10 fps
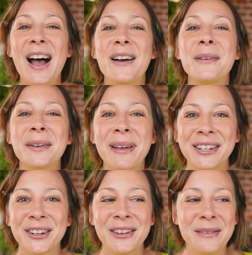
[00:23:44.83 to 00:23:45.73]
want to make
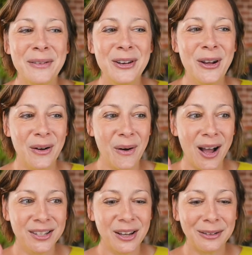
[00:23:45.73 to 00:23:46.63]
sure you know
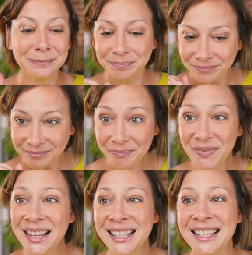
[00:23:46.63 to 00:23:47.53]
also,
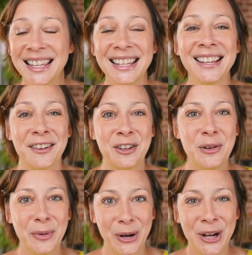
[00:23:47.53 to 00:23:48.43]
since it is
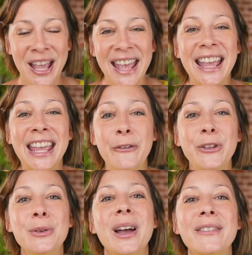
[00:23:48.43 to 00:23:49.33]
October, if
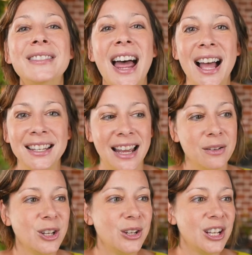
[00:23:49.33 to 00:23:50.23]
you have not
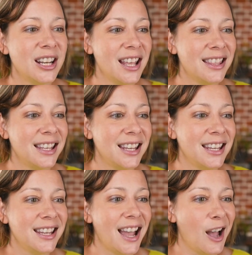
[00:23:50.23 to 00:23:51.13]
downloaded
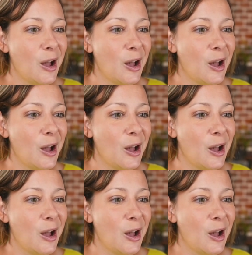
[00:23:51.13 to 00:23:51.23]
the